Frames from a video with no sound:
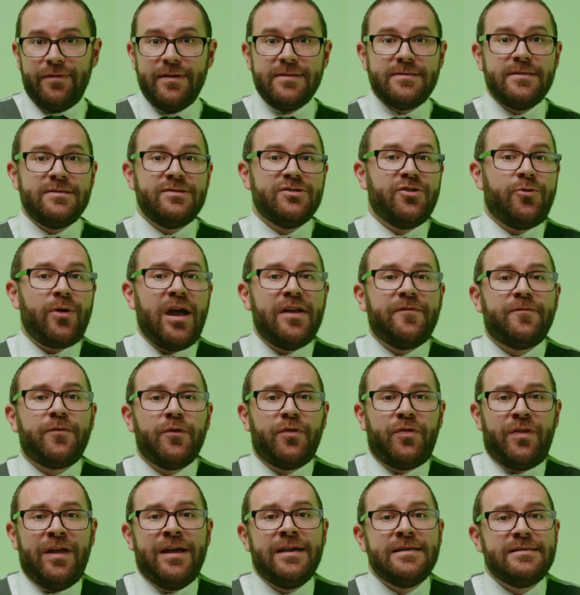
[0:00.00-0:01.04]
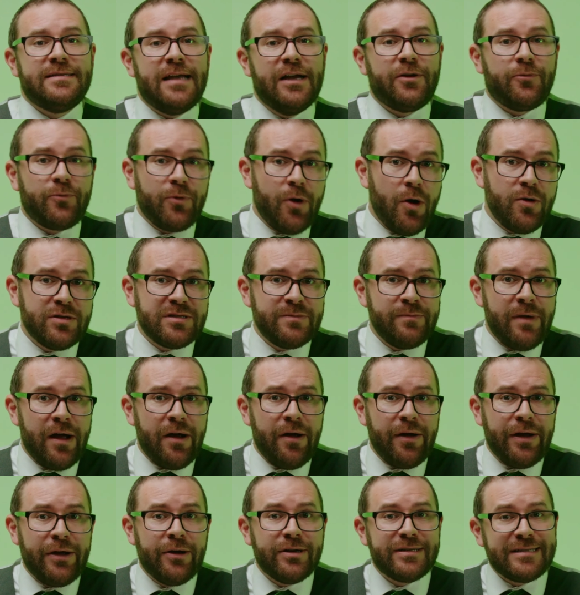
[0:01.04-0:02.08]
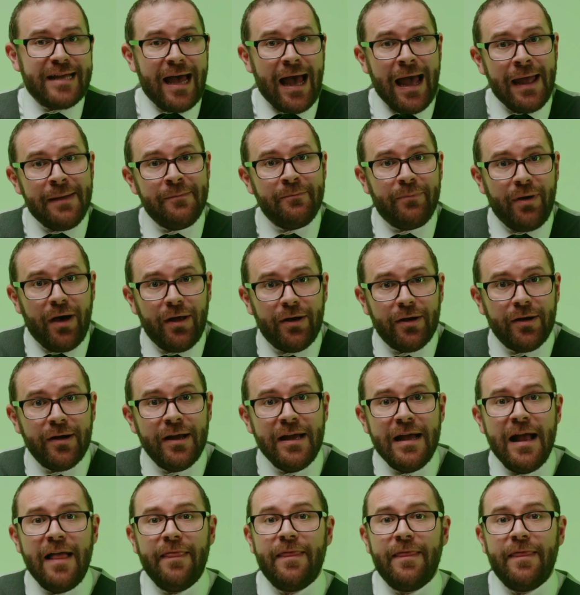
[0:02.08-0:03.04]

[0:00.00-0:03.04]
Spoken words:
This is great for things like rosemary or thyme butter